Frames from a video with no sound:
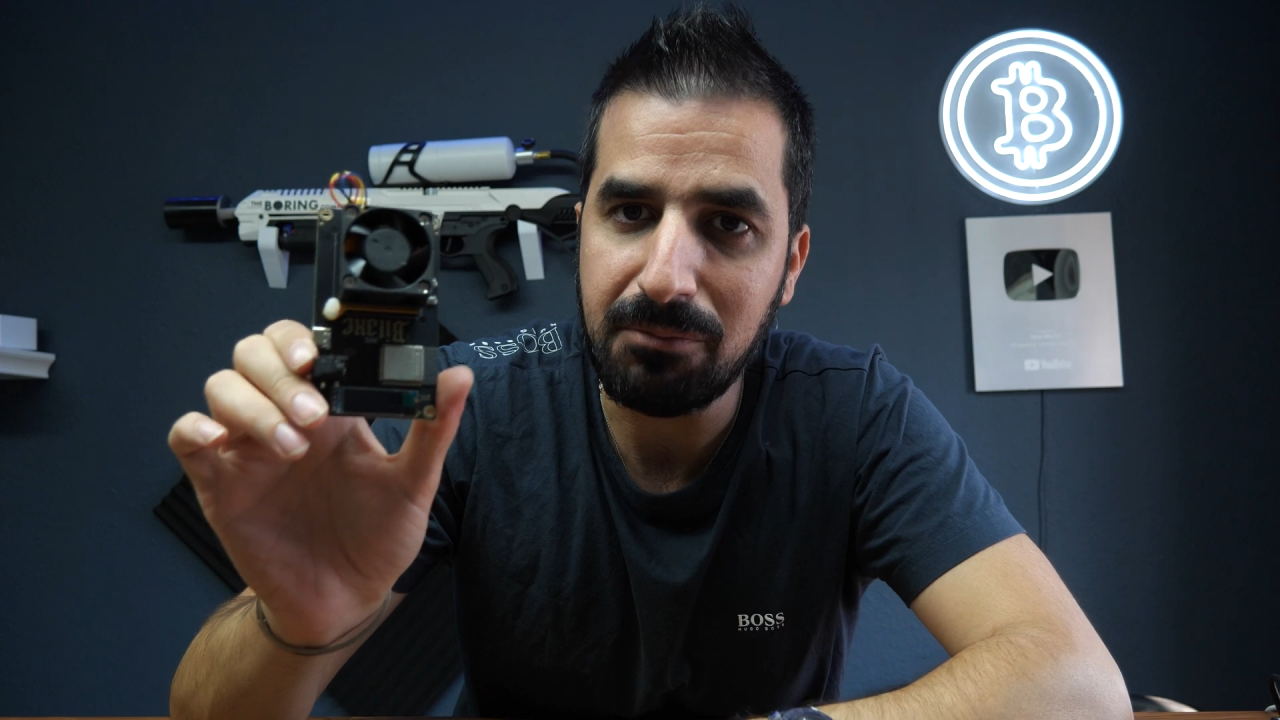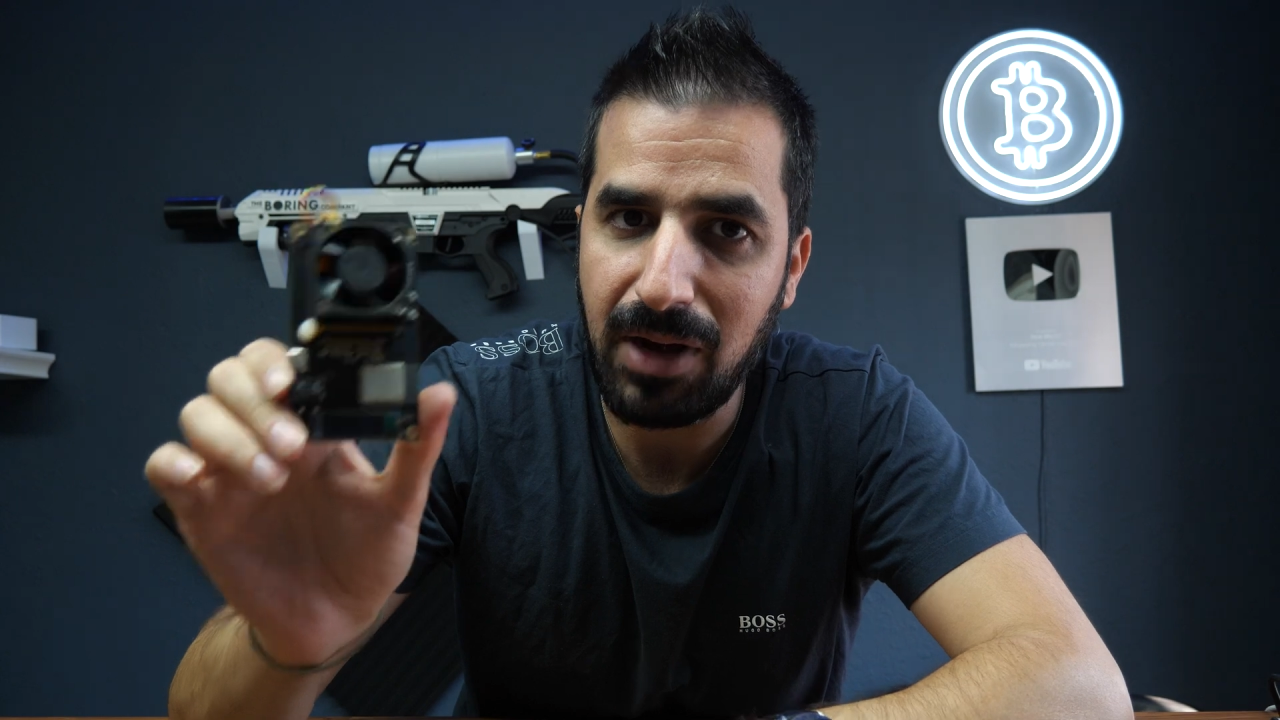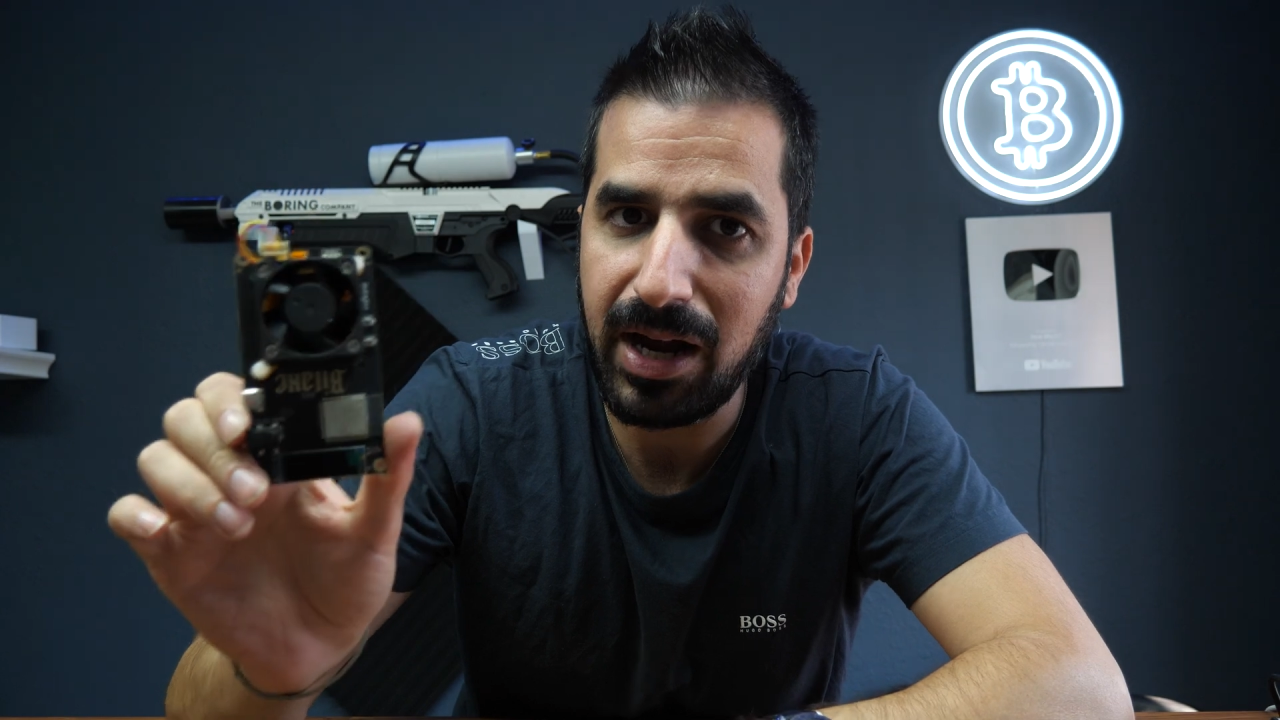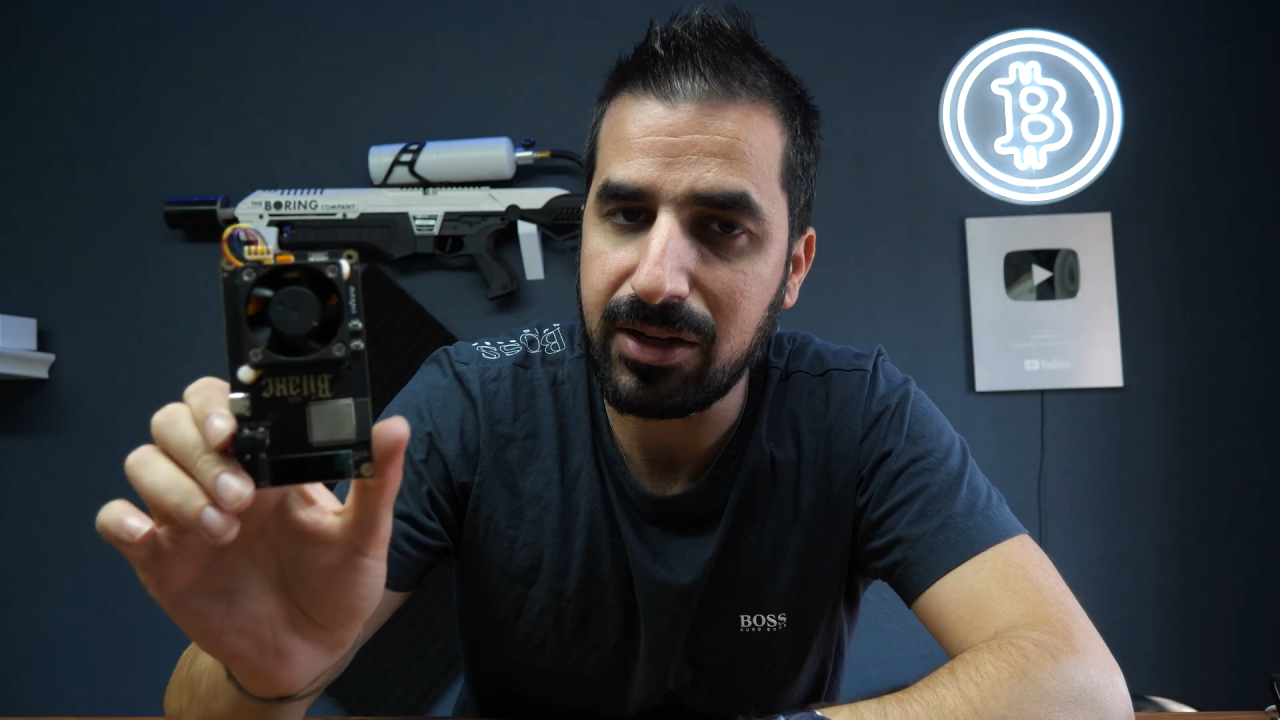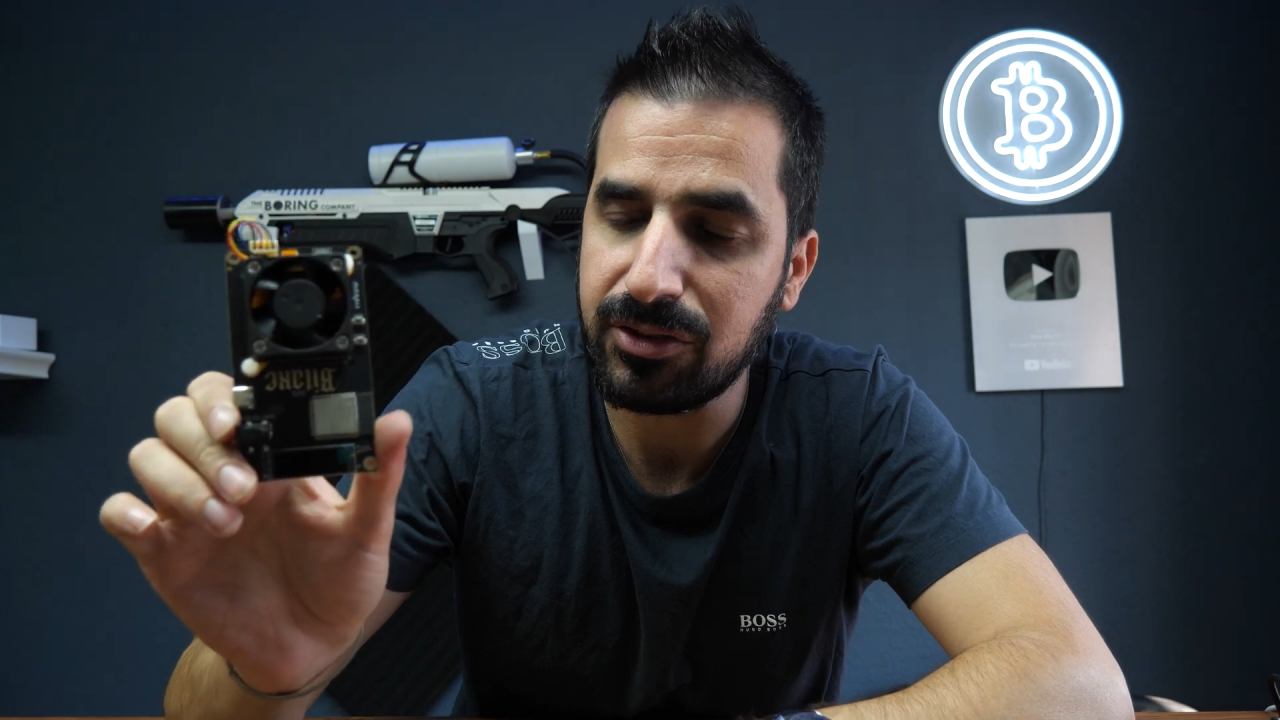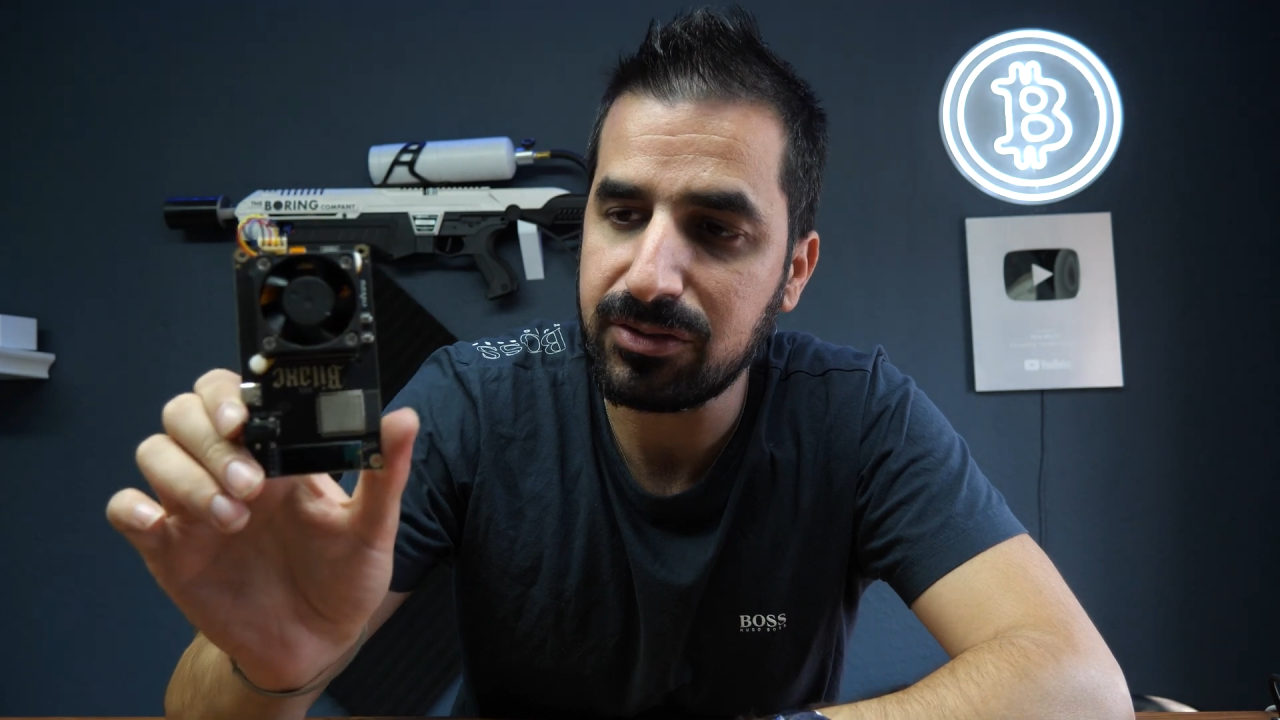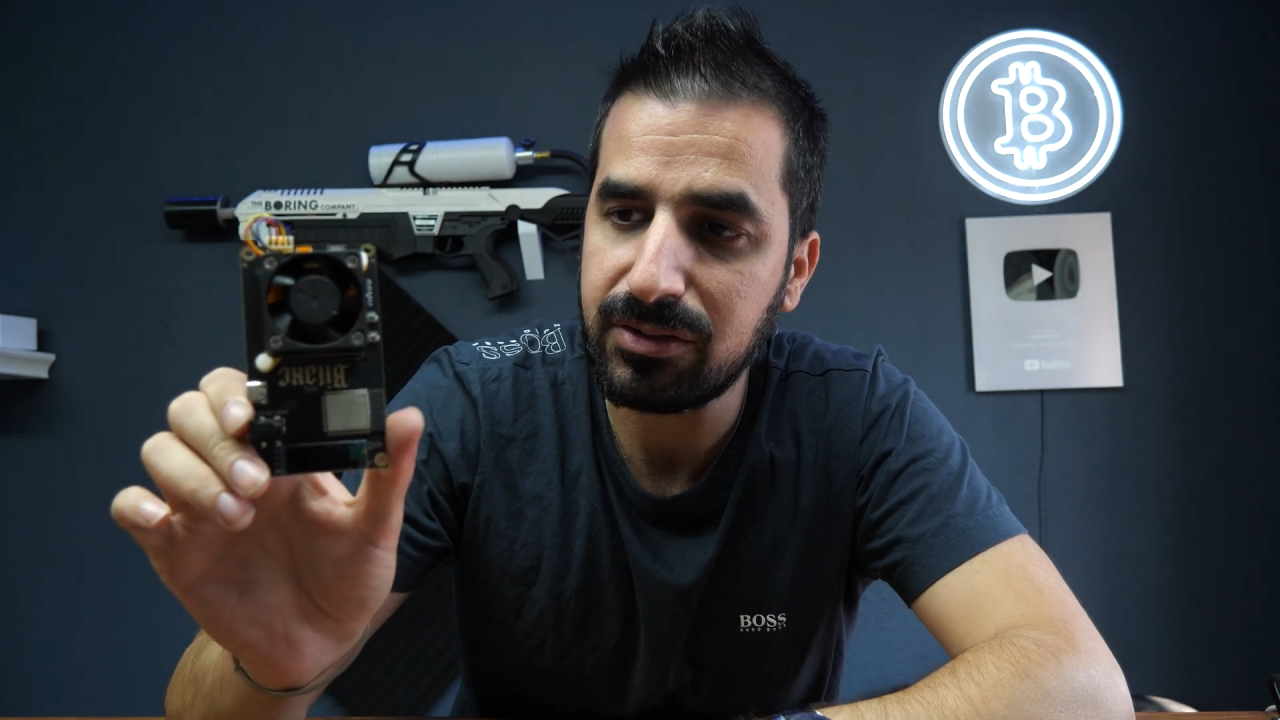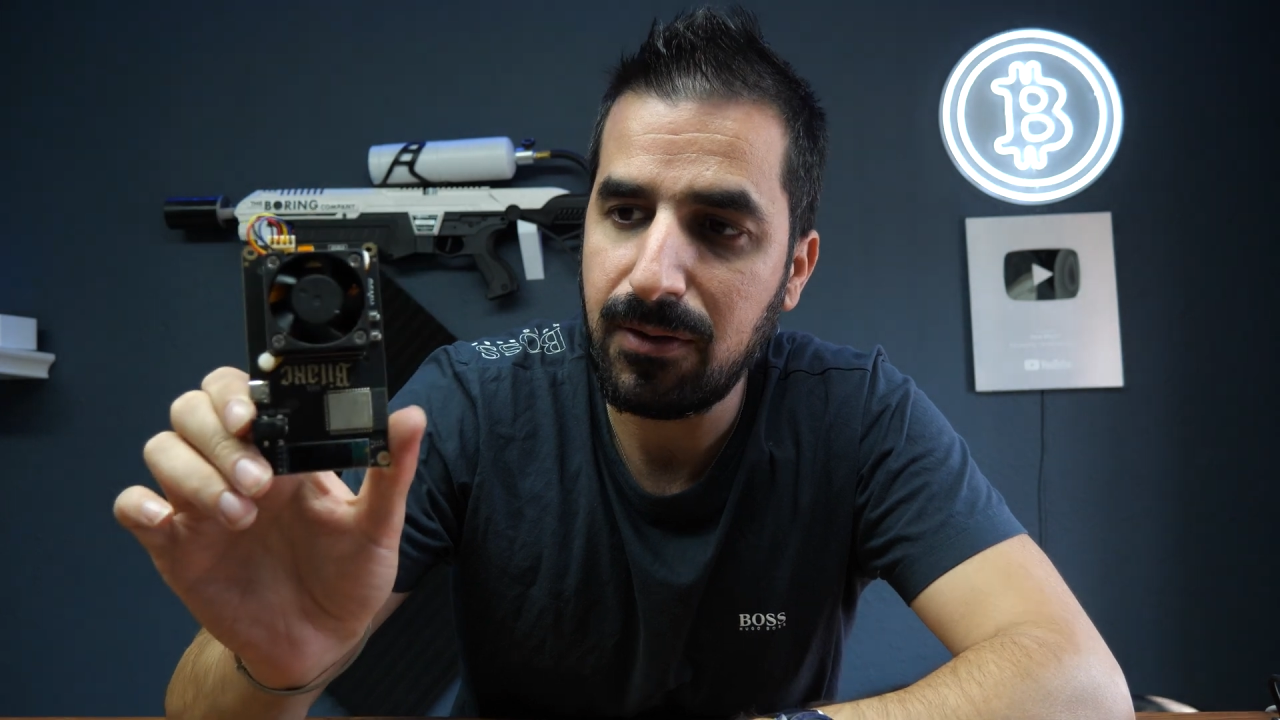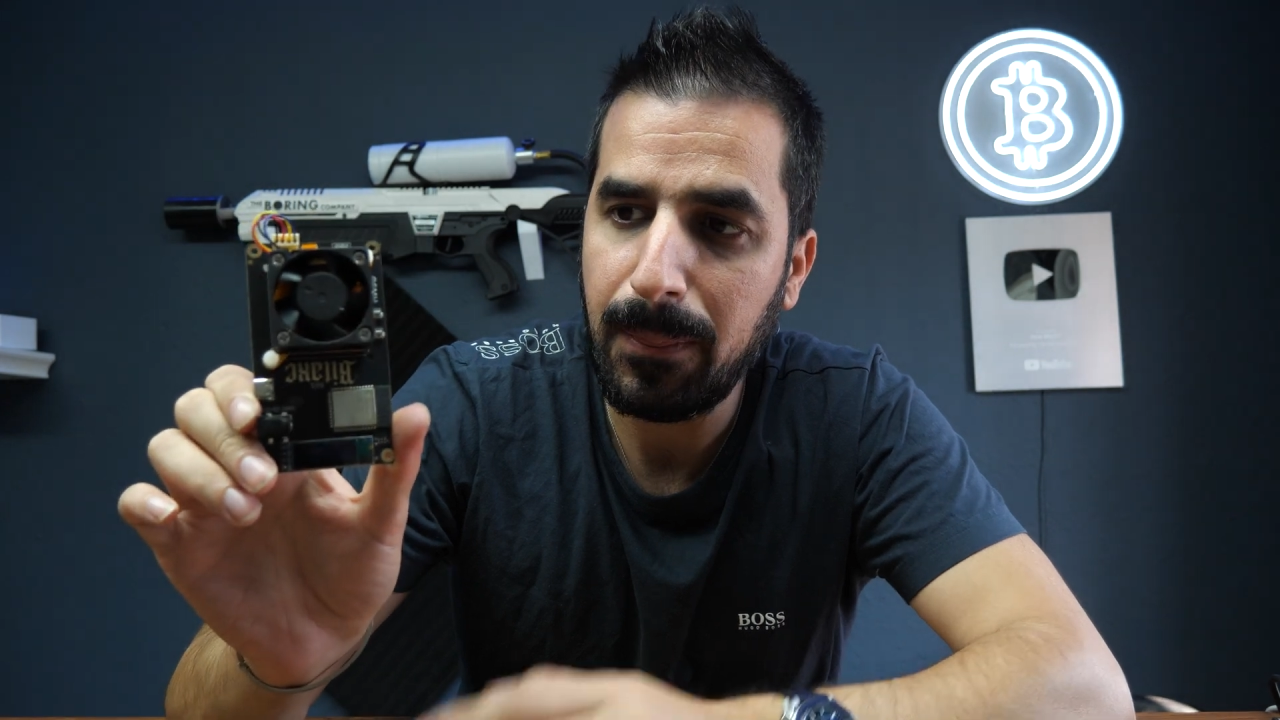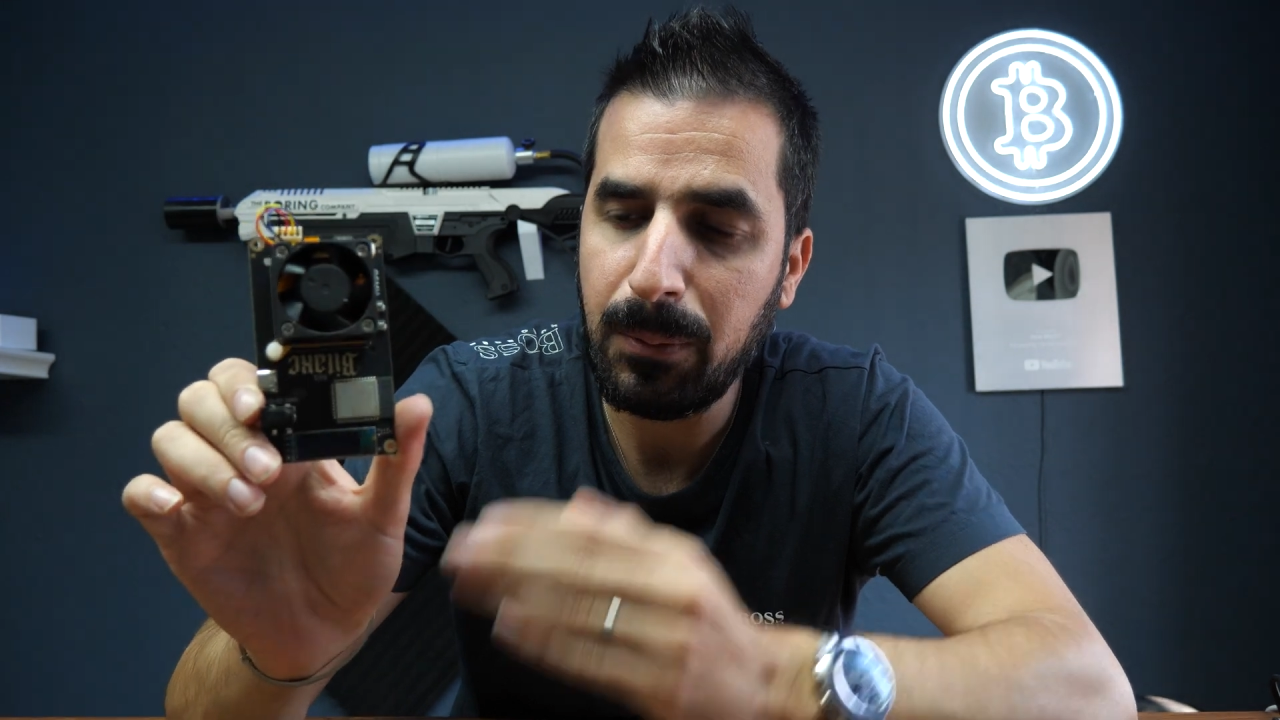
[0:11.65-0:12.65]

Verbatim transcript: miners.